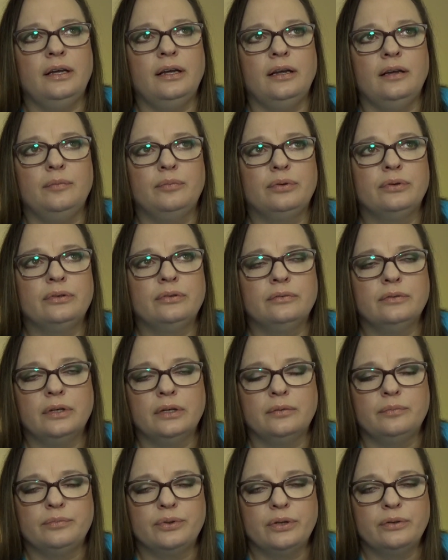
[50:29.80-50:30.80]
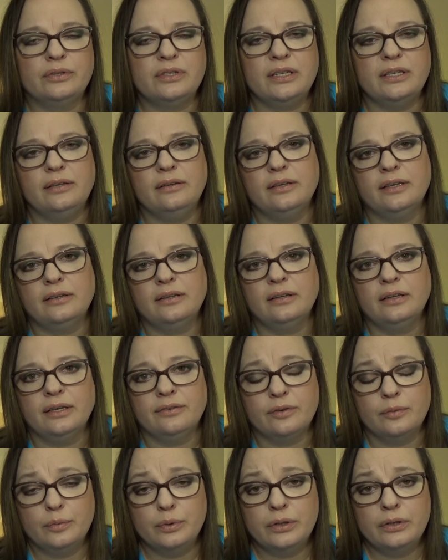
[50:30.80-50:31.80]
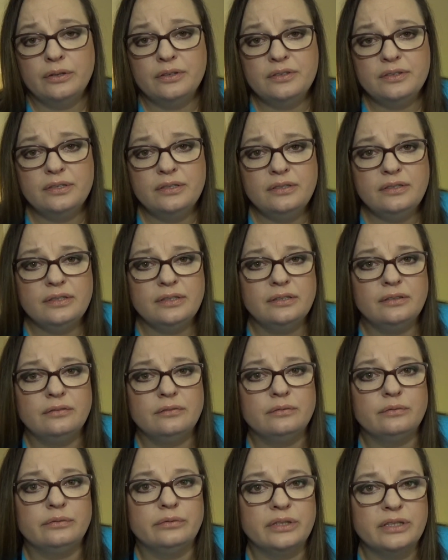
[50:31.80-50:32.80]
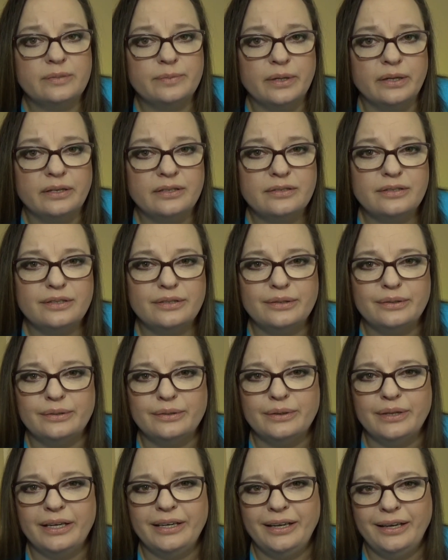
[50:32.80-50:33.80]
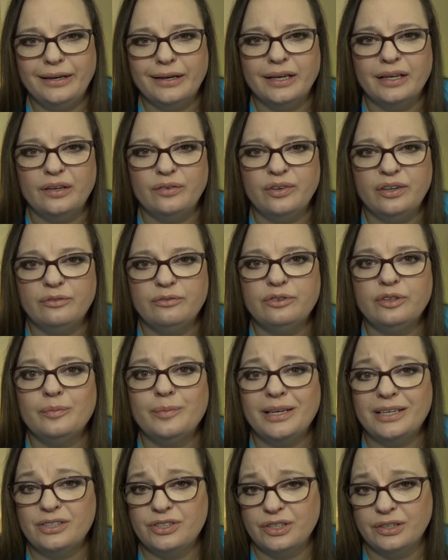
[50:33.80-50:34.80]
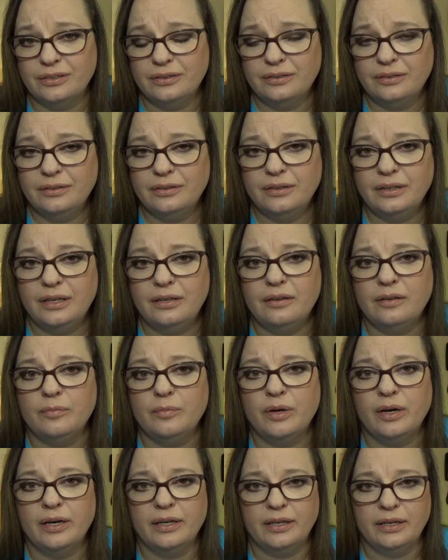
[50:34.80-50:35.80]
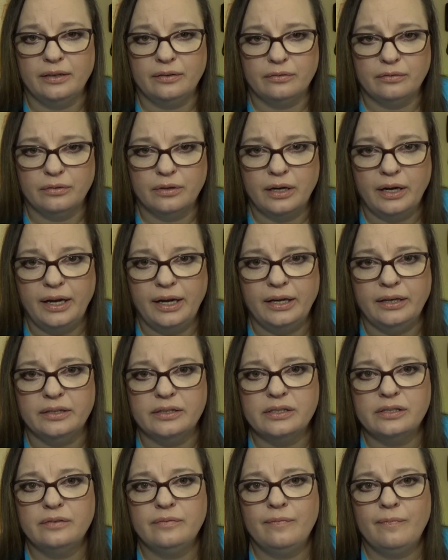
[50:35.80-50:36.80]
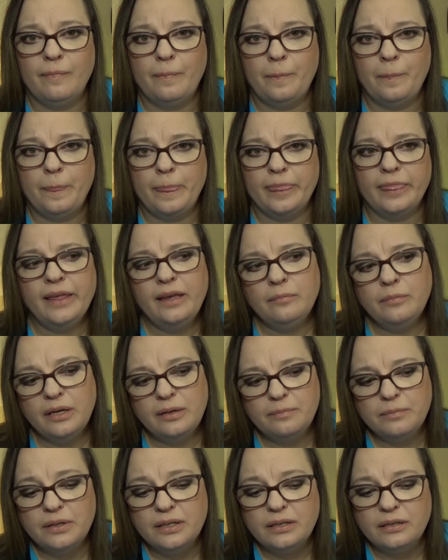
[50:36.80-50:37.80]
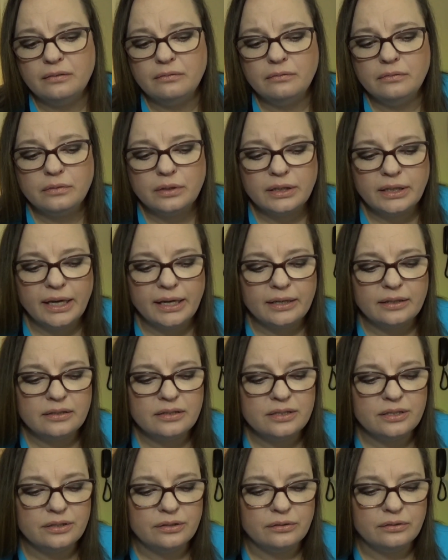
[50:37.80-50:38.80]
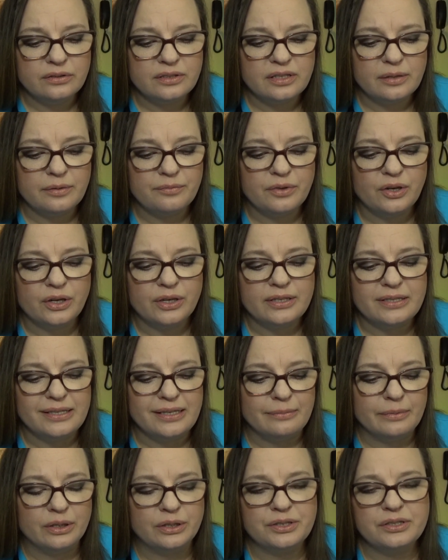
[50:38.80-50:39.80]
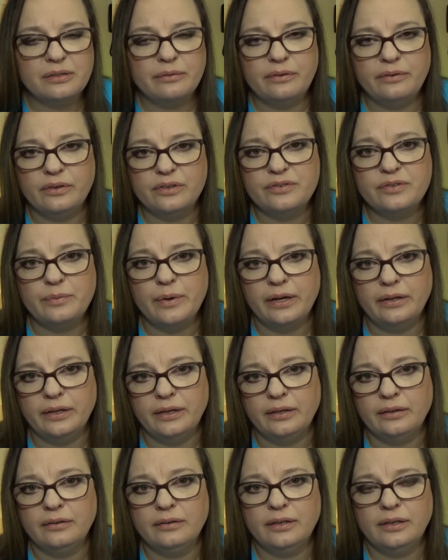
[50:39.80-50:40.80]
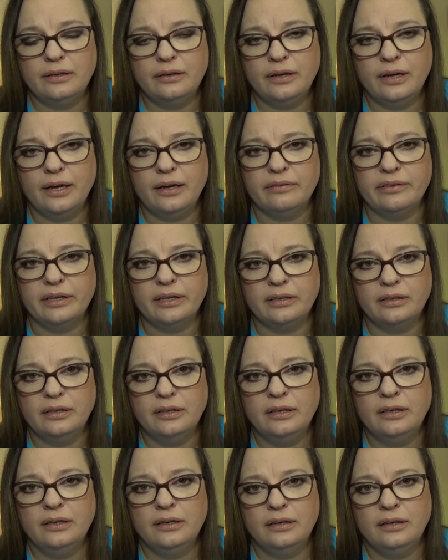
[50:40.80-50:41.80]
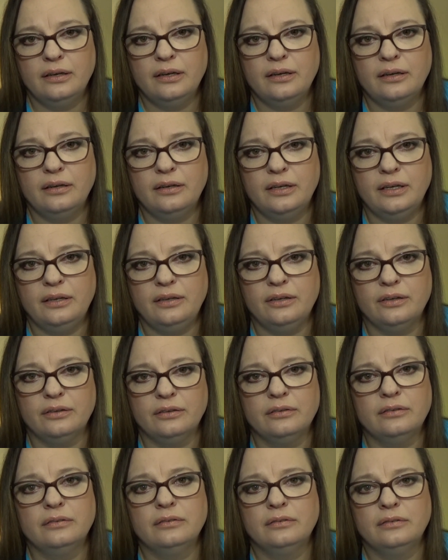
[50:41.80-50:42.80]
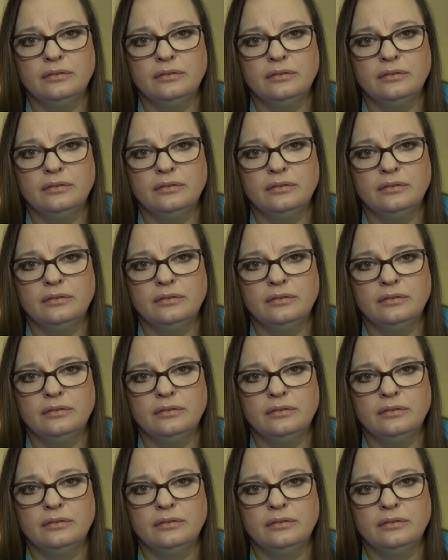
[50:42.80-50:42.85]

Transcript: a protein that the liver produces in response to any kind of inflammation in the body, right? And that might be related to some of your edema or some of your swelling that you're having in your